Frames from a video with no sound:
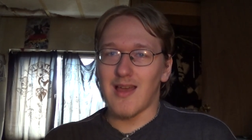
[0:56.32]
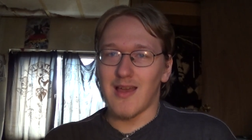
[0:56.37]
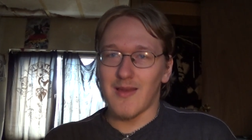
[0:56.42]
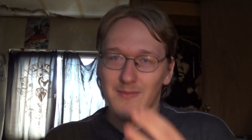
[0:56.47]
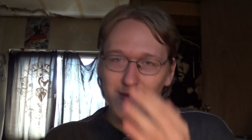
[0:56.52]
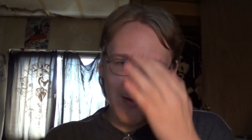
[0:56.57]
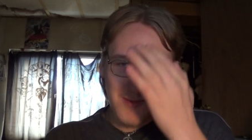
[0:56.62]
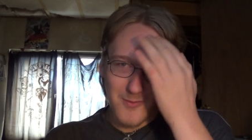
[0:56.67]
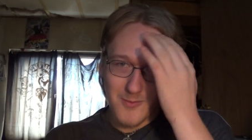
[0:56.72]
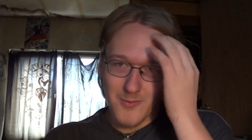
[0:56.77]
I
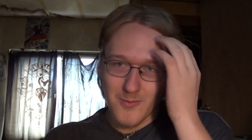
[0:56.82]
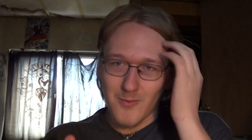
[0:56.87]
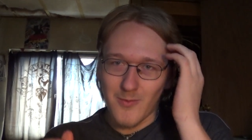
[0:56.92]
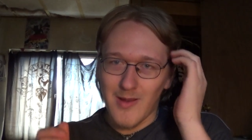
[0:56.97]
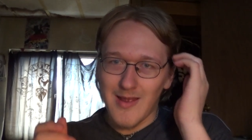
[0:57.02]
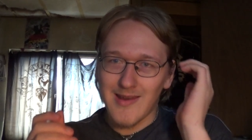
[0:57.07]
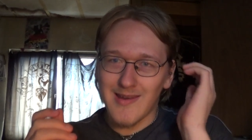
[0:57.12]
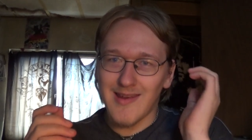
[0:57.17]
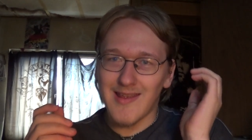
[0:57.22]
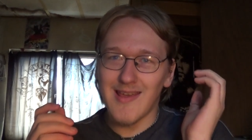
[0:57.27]
mean,
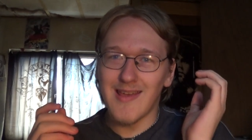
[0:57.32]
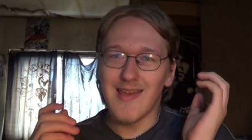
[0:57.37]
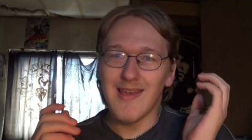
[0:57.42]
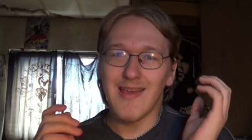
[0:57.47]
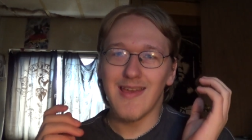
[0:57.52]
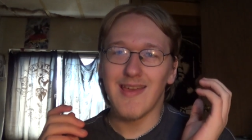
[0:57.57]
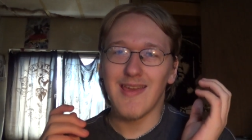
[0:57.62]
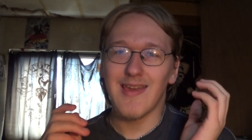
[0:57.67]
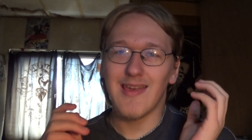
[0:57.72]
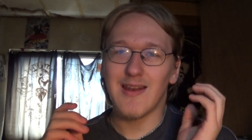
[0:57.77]
when
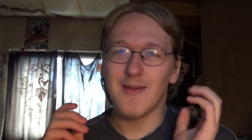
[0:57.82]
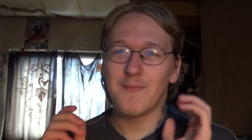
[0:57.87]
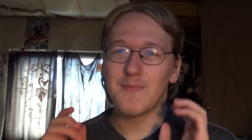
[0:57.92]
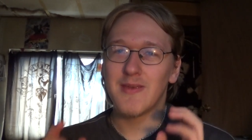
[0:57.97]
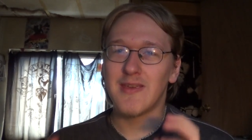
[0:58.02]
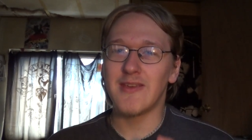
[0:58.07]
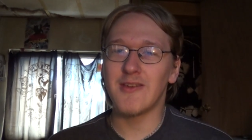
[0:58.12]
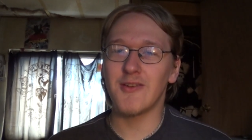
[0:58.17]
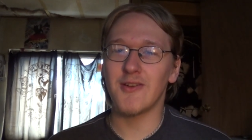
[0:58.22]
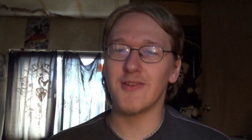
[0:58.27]
it
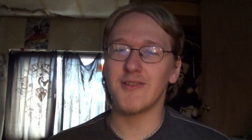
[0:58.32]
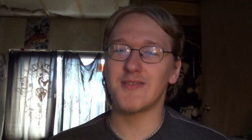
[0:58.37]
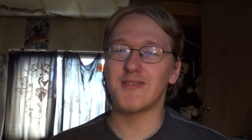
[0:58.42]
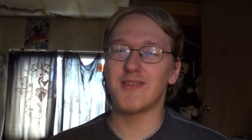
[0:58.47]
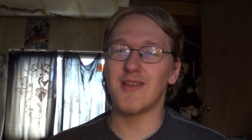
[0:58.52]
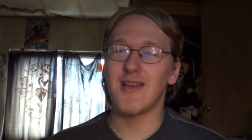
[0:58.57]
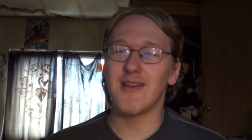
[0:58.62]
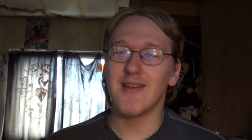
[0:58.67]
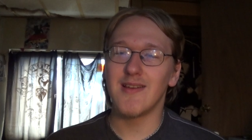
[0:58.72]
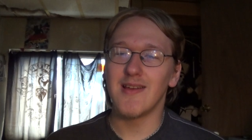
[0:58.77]

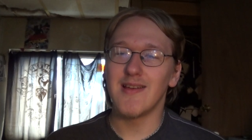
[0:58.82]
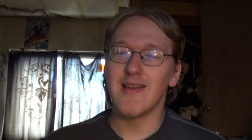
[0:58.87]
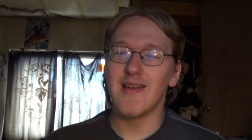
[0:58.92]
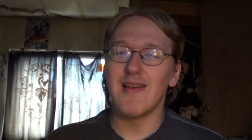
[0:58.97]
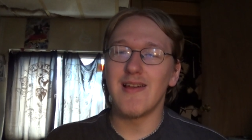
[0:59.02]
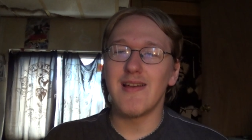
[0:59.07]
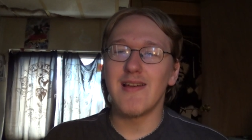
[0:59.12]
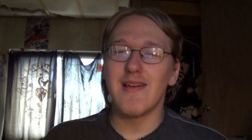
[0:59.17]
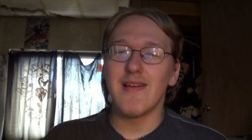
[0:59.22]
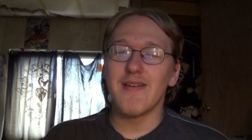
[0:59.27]
appears
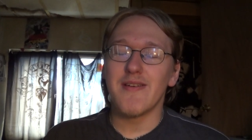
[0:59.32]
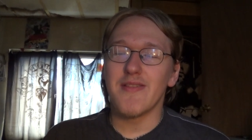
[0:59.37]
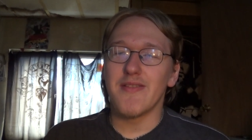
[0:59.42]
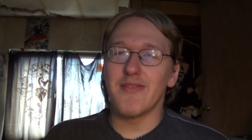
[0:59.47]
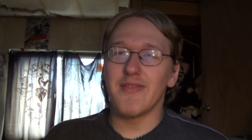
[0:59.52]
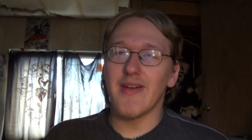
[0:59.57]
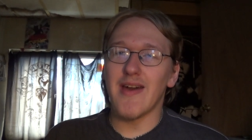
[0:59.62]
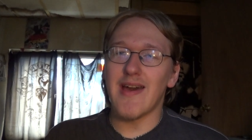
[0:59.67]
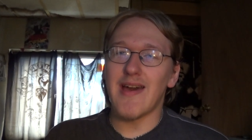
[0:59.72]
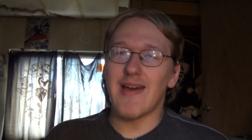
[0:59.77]

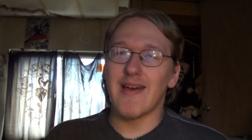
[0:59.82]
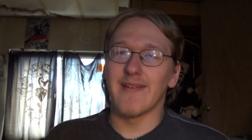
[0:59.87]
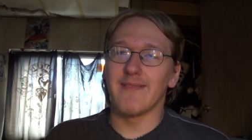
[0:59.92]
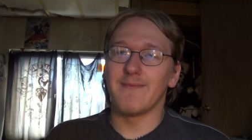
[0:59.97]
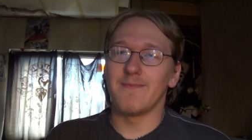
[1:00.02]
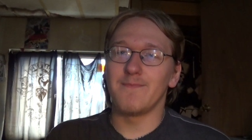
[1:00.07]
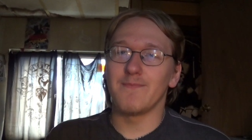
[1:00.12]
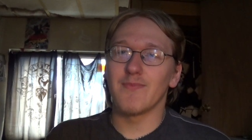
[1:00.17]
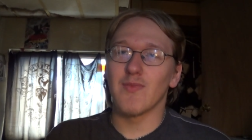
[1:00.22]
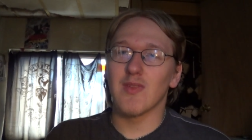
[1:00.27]
that
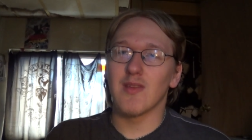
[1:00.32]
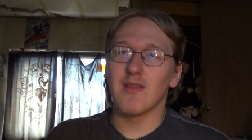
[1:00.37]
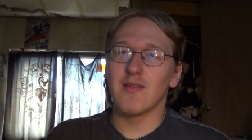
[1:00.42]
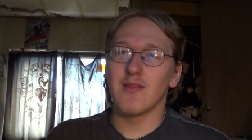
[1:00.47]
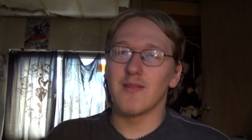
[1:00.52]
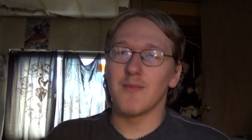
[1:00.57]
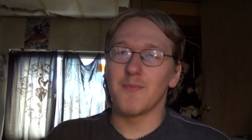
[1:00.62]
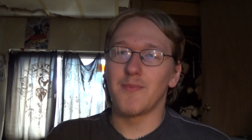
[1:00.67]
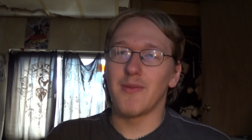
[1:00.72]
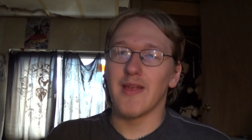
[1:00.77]

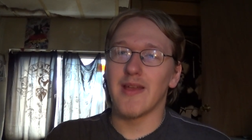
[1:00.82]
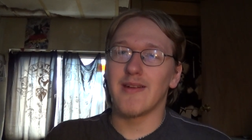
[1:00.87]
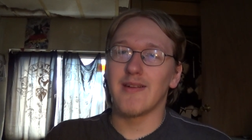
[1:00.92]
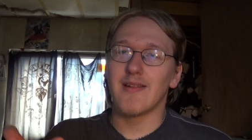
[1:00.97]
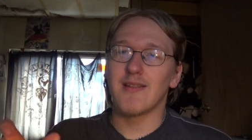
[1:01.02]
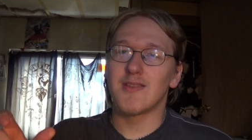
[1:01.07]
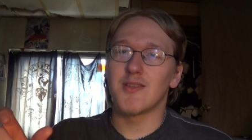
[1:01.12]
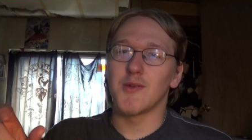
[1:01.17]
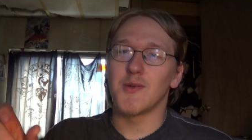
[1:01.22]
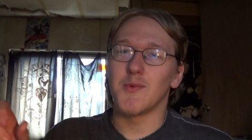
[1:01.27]

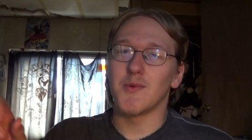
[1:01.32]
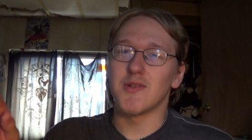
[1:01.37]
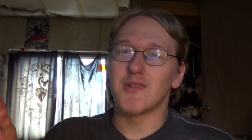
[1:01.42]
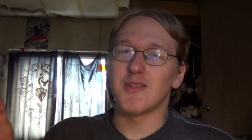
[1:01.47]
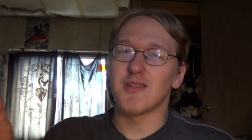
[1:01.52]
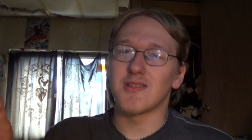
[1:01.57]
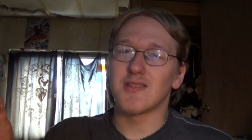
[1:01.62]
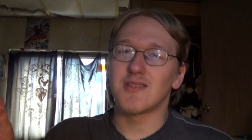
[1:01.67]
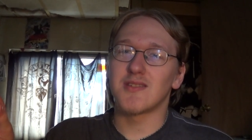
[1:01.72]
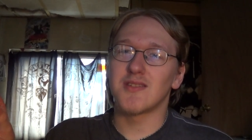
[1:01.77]
planets would
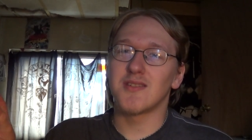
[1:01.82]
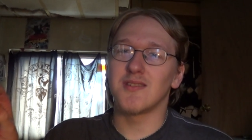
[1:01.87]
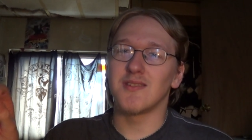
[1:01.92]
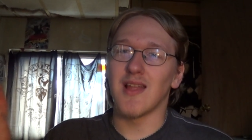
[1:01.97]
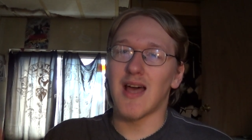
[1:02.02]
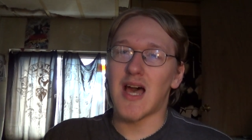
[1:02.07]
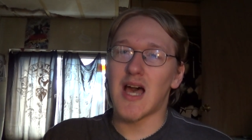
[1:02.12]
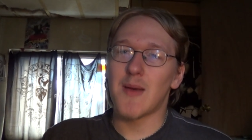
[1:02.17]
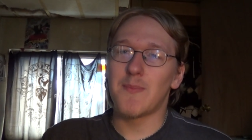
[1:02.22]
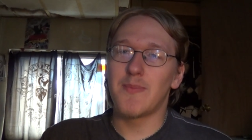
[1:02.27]
just
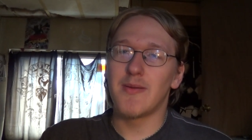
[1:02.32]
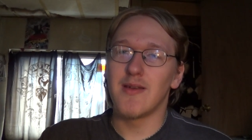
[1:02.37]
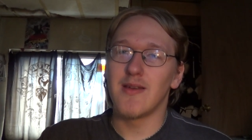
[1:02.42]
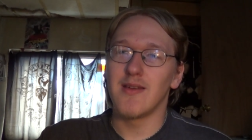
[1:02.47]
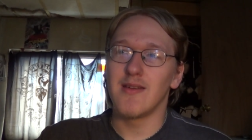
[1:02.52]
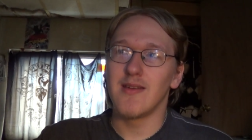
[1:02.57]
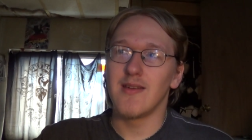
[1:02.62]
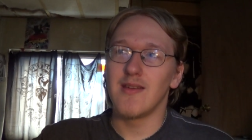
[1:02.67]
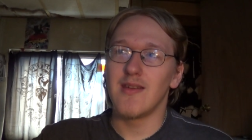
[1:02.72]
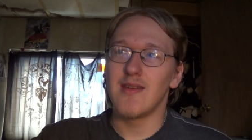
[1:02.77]
stop
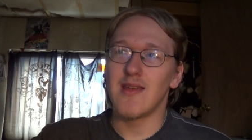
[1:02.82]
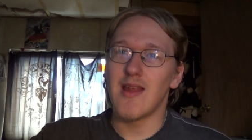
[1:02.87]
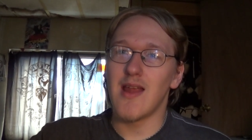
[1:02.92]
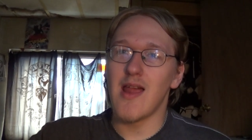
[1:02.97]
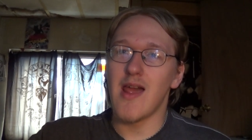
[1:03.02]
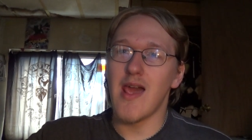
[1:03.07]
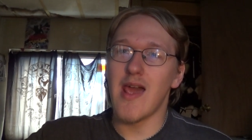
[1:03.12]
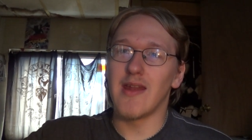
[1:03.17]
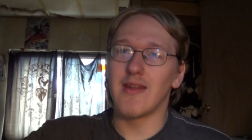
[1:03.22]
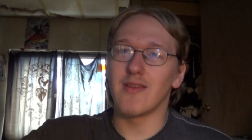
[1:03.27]

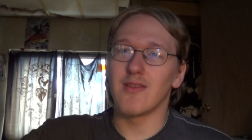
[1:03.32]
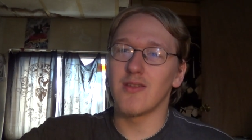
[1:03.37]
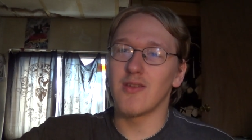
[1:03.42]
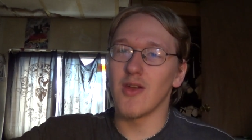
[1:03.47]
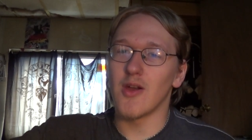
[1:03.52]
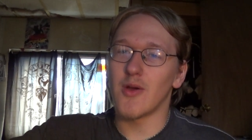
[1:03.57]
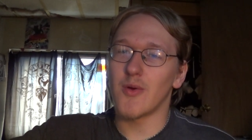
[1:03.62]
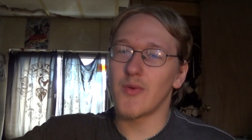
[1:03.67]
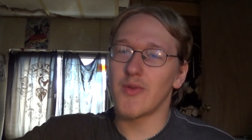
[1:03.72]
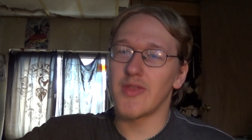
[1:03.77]
and
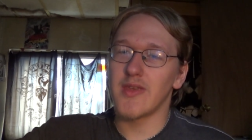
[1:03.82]
go